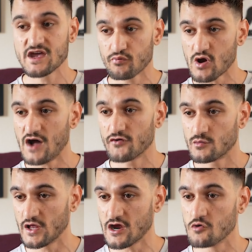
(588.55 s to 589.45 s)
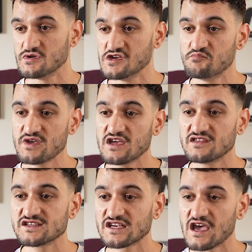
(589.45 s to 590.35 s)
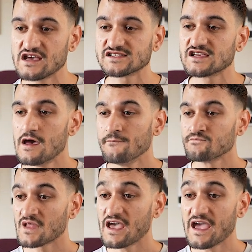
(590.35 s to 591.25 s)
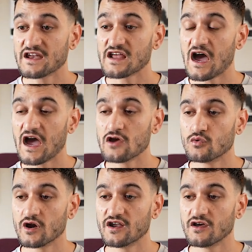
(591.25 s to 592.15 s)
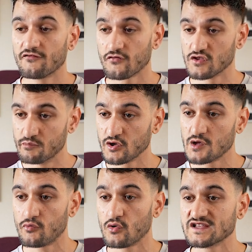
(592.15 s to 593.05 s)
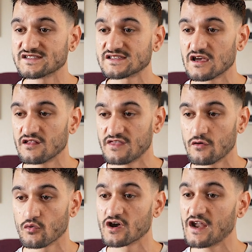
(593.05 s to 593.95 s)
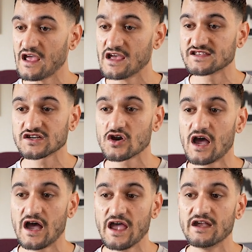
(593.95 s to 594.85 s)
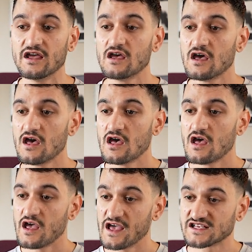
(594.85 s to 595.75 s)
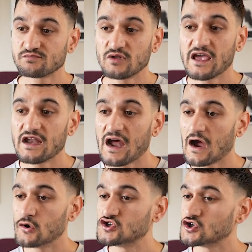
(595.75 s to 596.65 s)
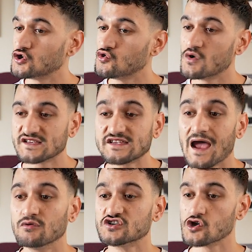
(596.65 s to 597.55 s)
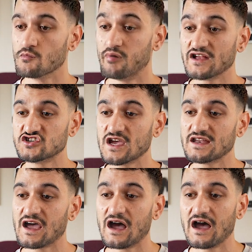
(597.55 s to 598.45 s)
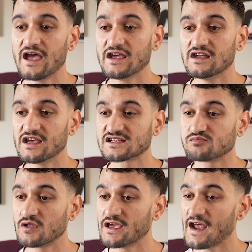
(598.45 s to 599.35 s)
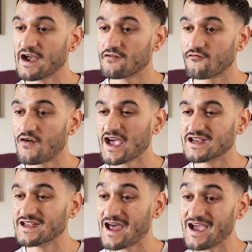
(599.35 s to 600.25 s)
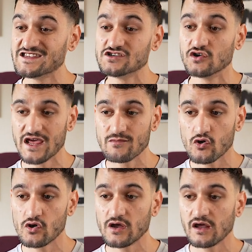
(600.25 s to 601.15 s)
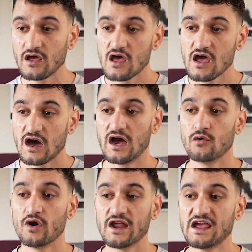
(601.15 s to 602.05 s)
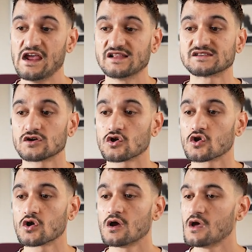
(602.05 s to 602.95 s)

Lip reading: a profitable Airbnb in this case. And I would, for the bullet points that we're going to answer, I'd explain how to establish your budget. I'd explain how to find an ideal neighborhood. I would answer